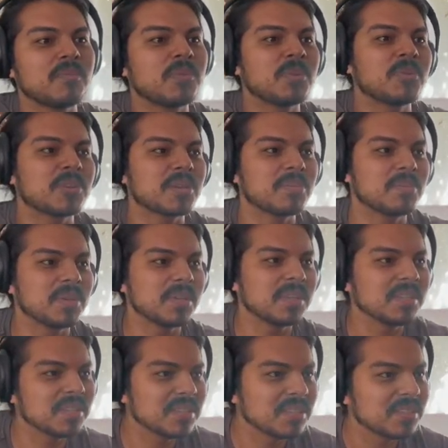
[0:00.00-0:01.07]
people can
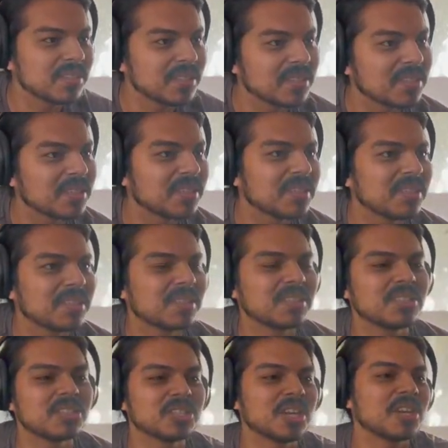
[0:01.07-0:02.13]

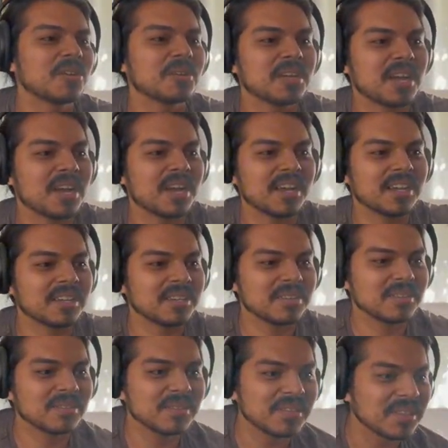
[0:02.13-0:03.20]
be? Jail
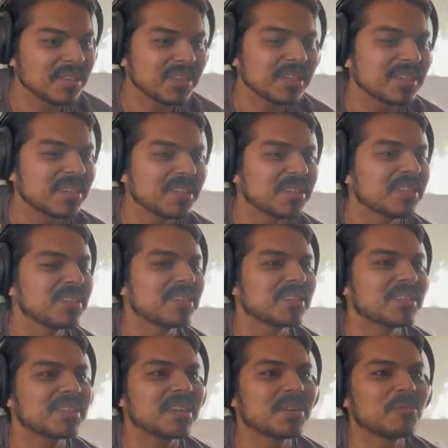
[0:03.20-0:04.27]
guy,
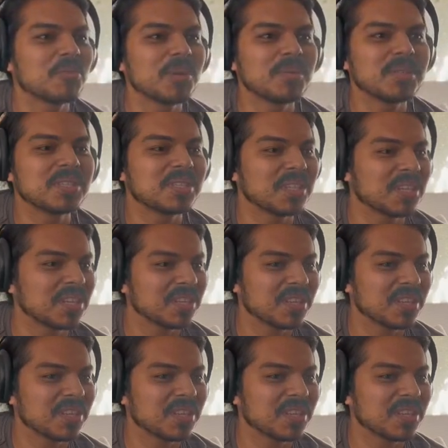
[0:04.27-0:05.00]
got women singing